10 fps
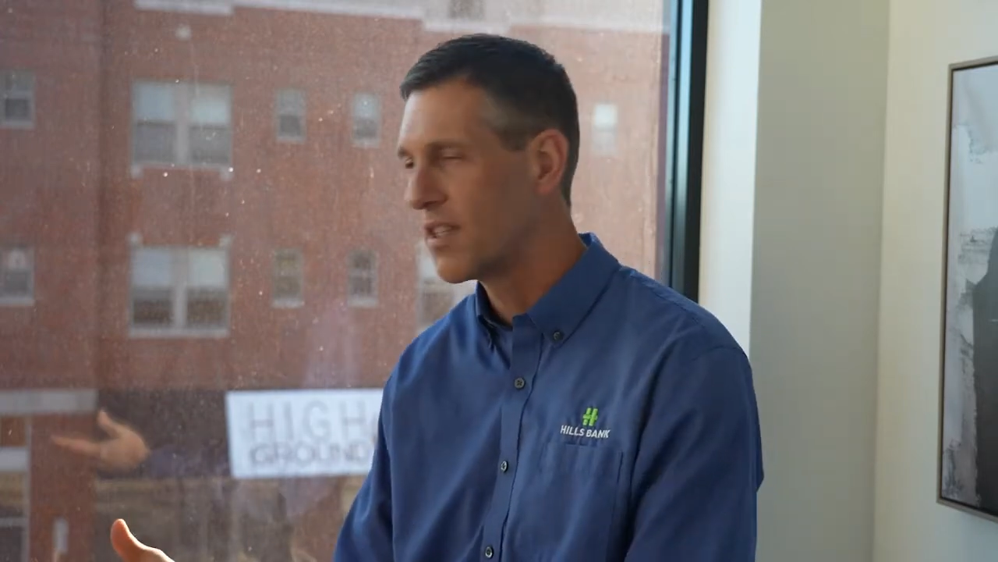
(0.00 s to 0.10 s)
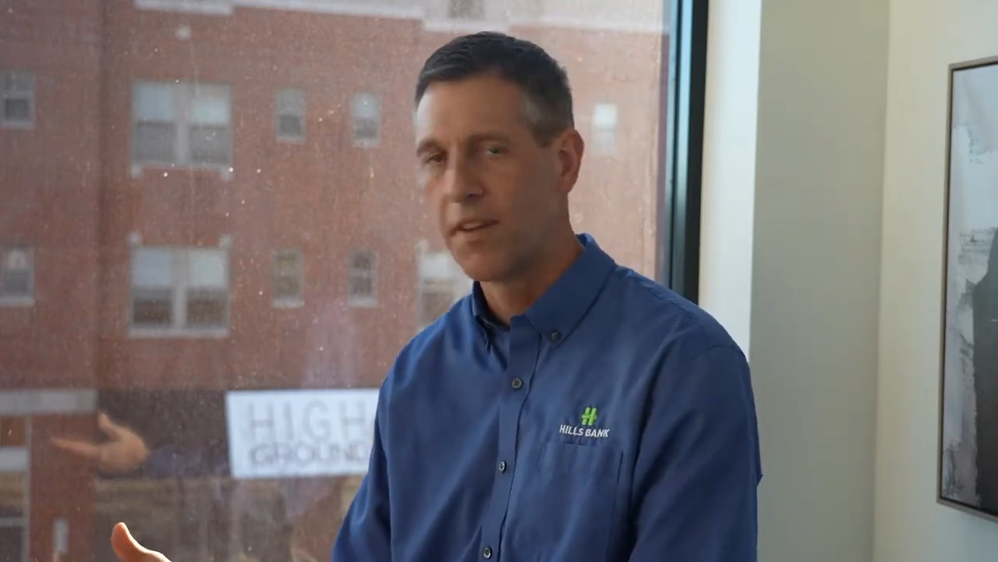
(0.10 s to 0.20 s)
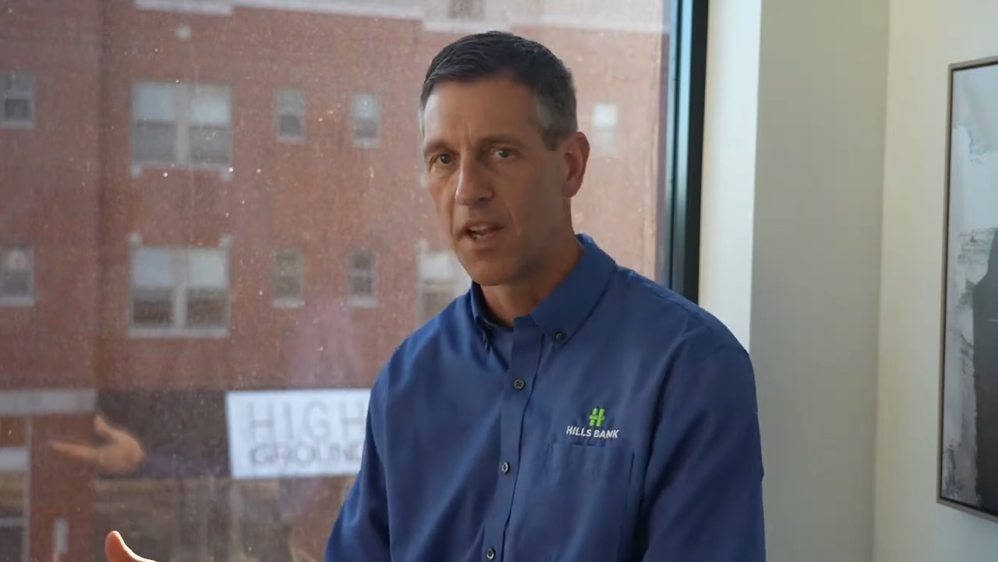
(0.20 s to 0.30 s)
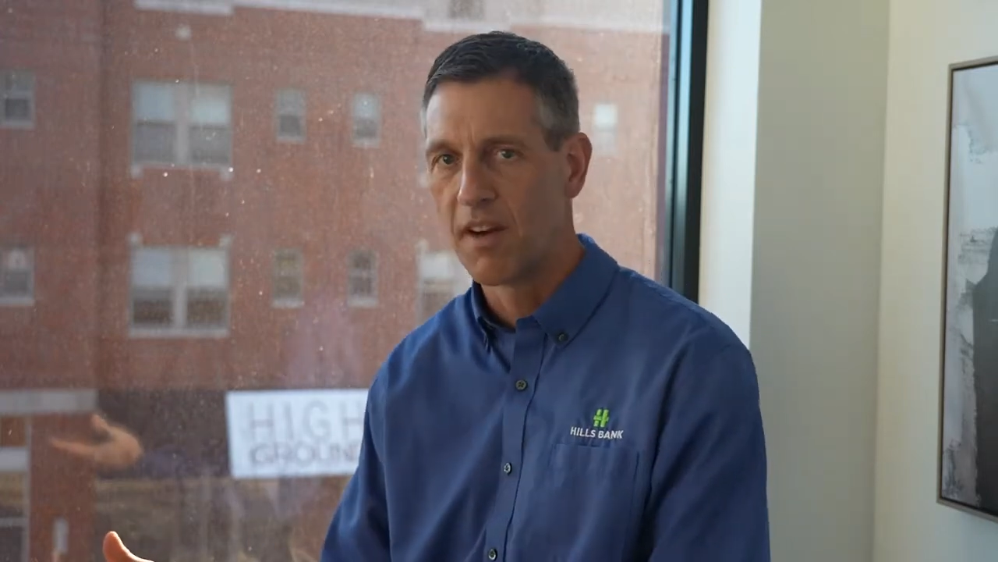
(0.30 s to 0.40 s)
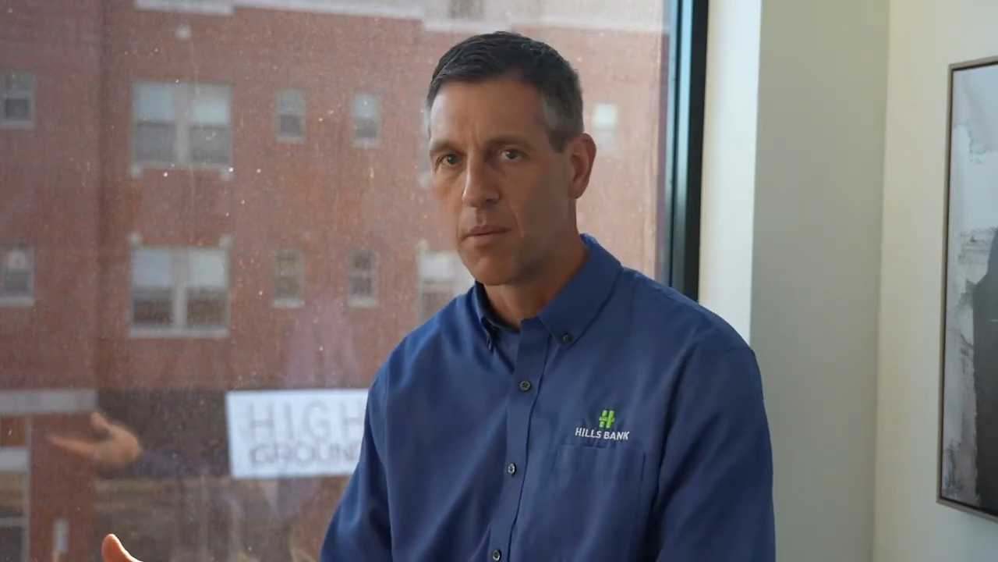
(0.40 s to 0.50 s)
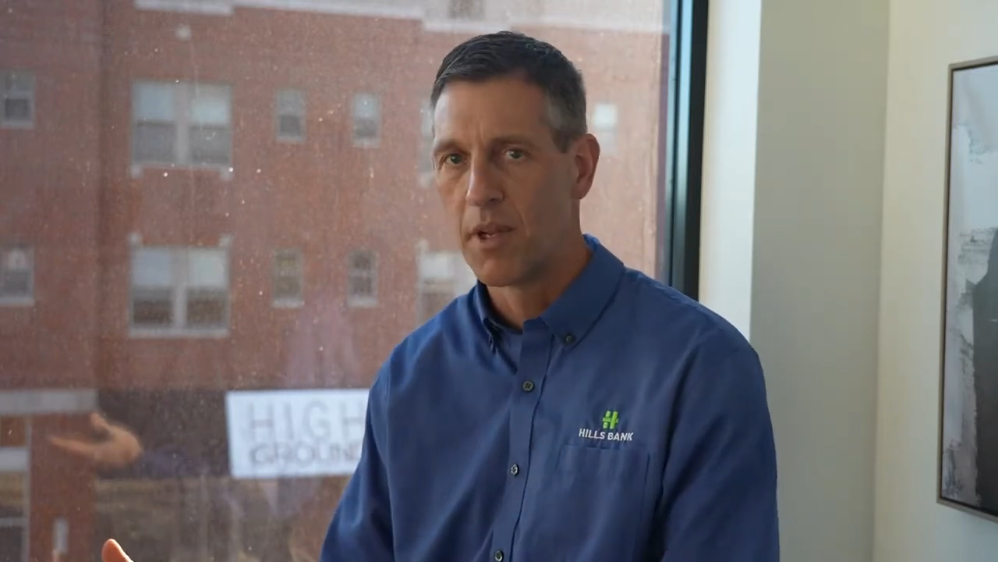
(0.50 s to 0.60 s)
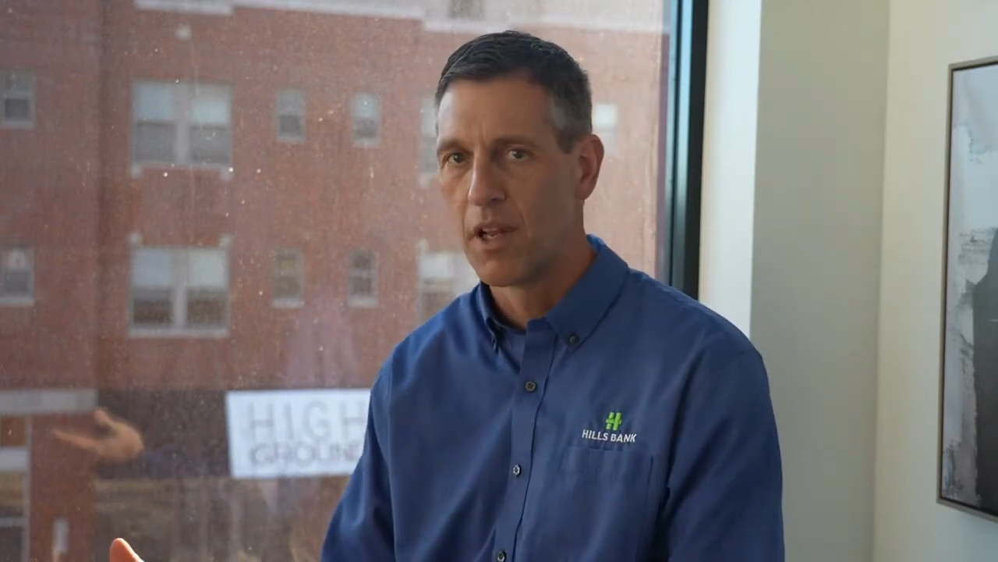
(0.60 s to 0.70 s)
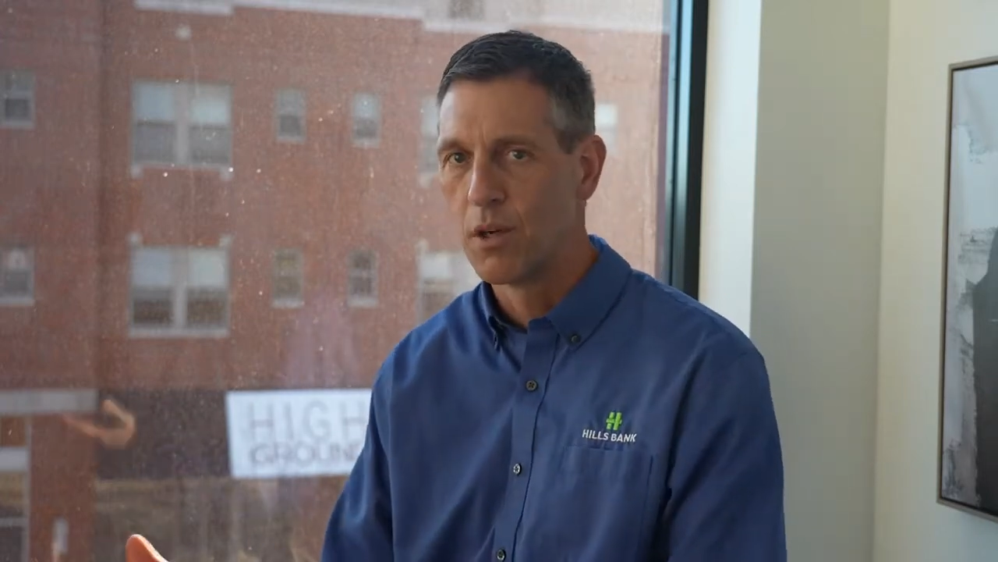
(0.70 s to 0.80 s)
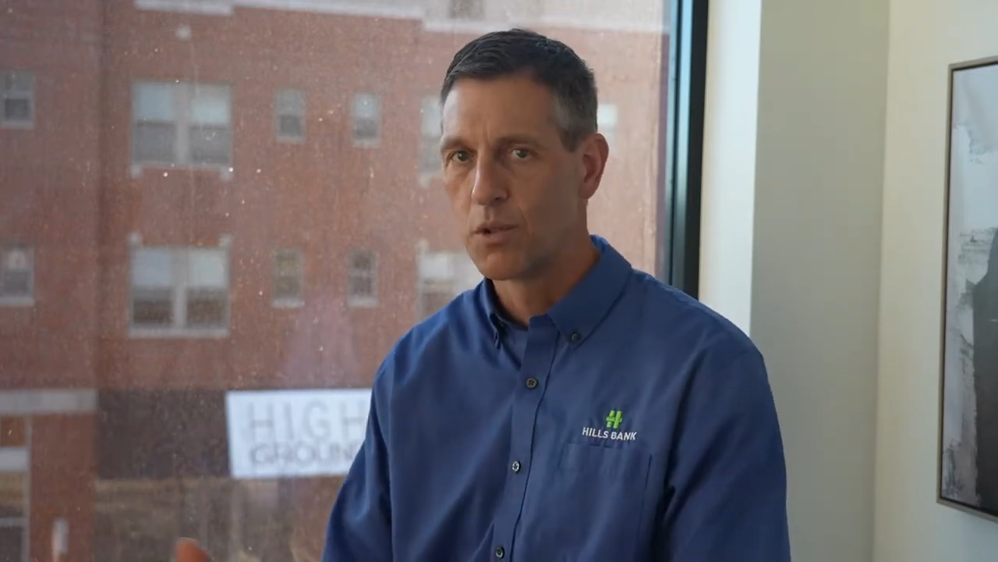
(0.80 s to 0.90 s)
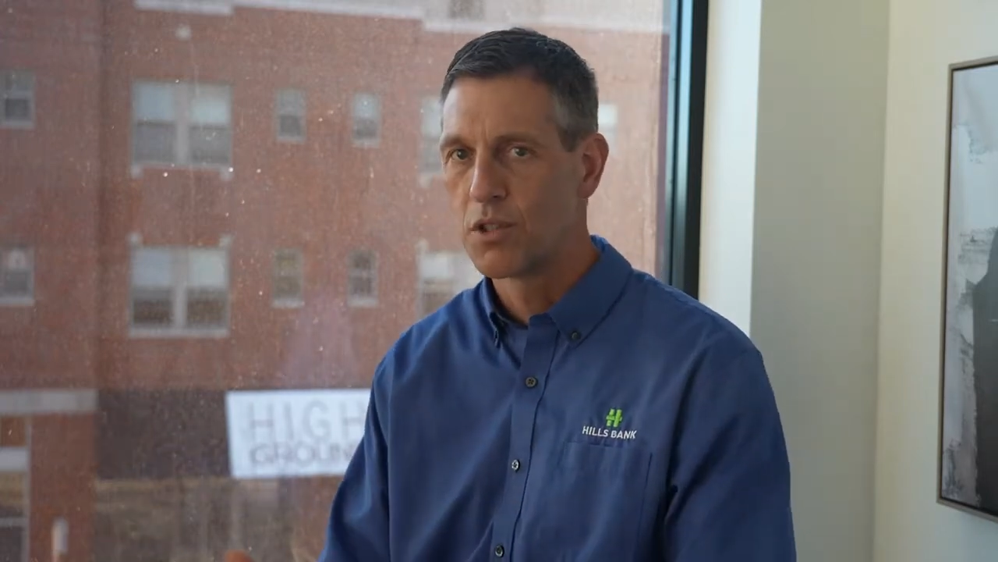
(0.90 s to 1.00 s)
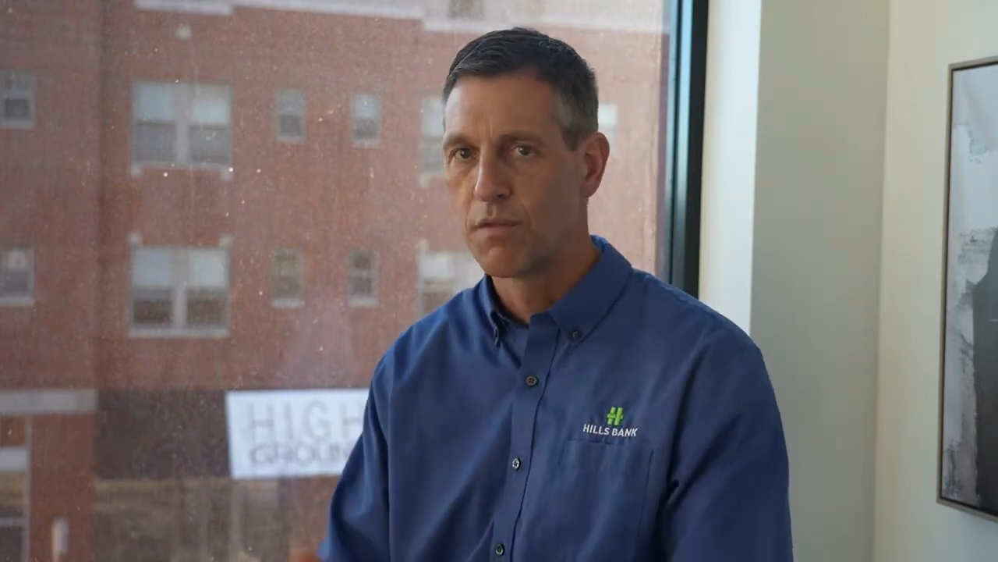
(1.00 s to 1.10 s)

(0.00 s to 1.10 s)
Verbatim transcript: than the government loans